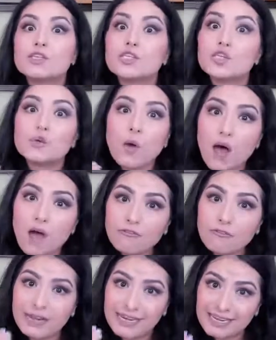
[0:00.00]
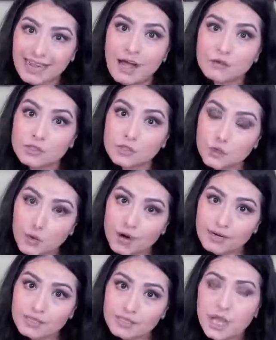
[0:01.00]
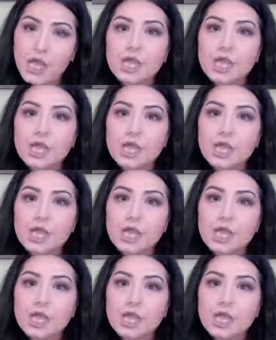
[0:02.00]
Do you offer in-house course?